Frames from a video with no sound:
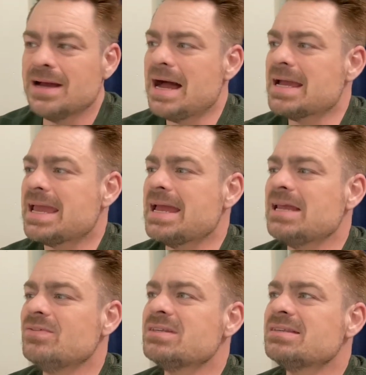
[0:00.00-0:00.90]
I can't
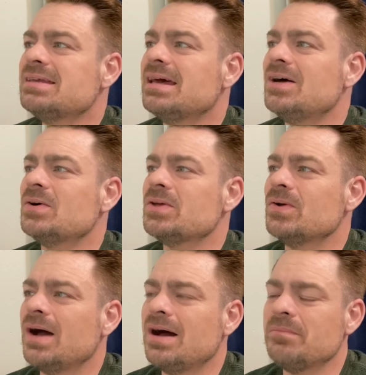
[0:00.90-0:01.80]
even tell
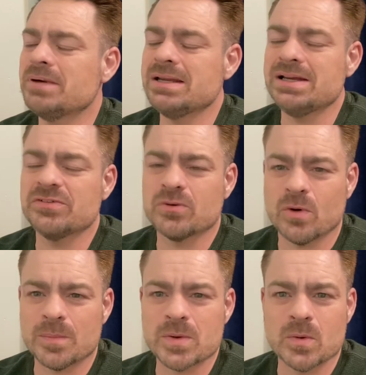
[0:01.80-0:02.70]
you how many
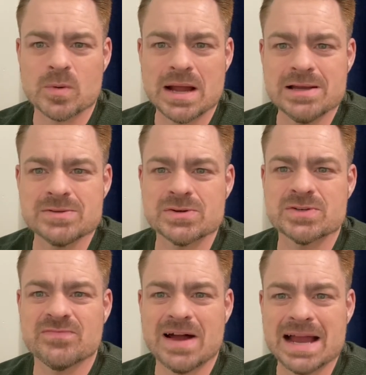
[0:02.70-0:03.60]
Scorpio
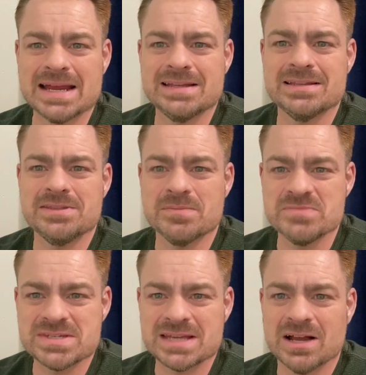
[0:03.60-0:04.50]
risers find
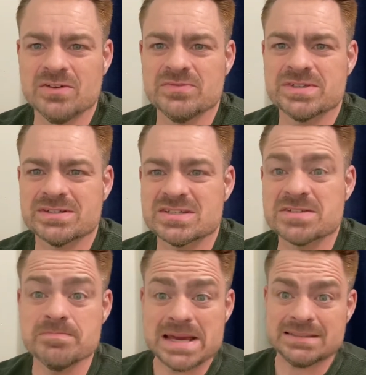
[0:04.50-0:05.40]
themselves
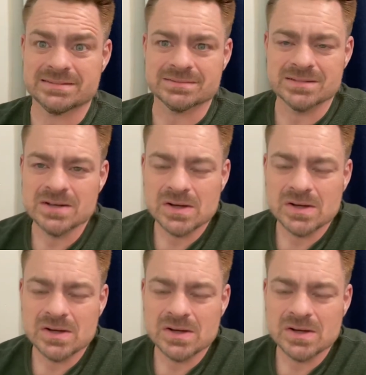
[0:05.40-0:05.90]
smitten